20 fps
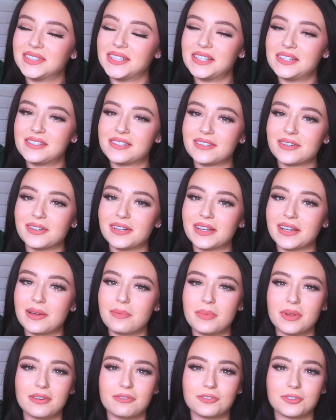inserting a
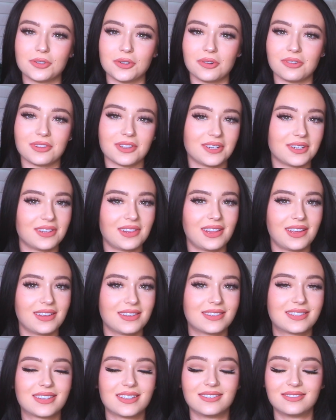bit of truth into
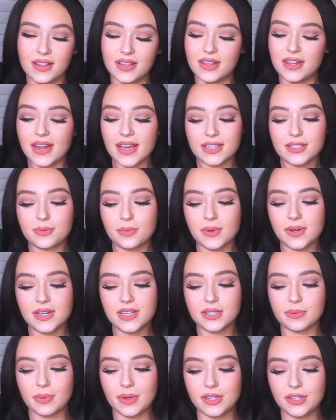these. The next one
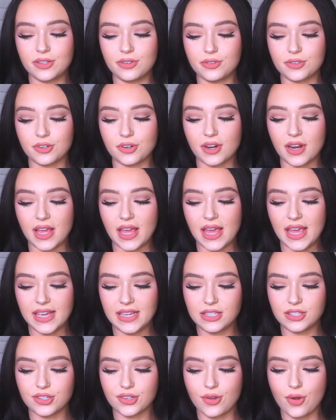is by the user
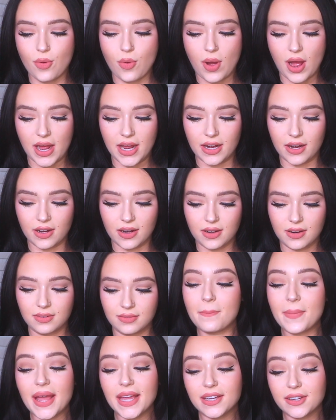Ace Choir.
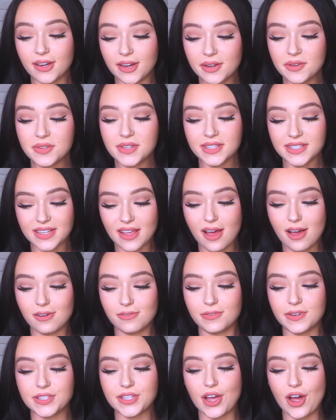My ghost
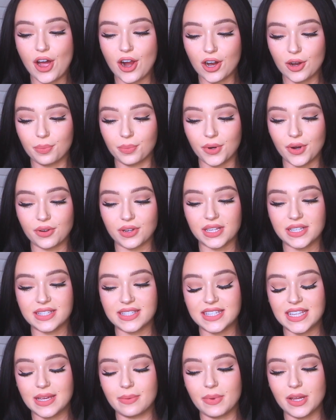self was heartbroken
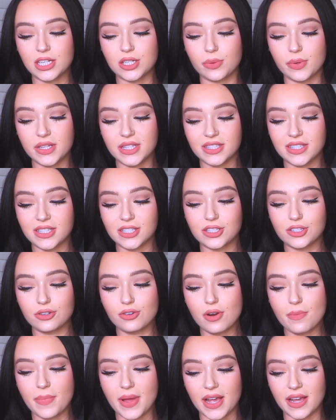seeing my twin
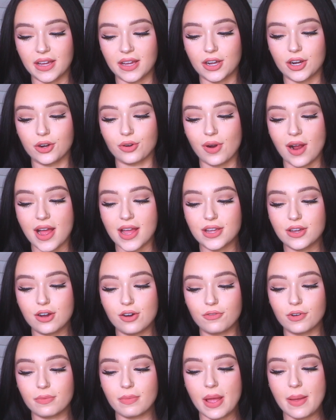sister Rebecca crying
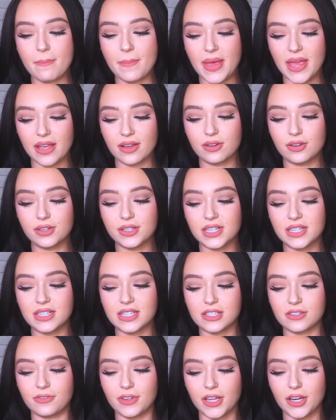over my mangled and
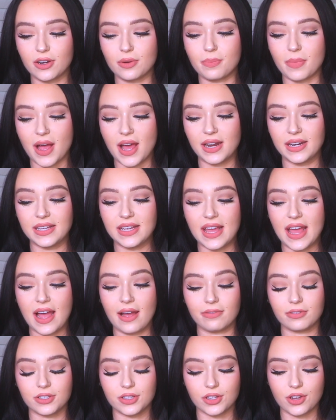disfigured body
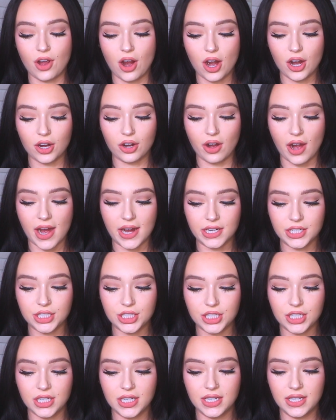after the car
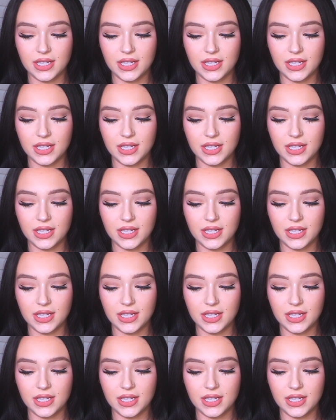crash.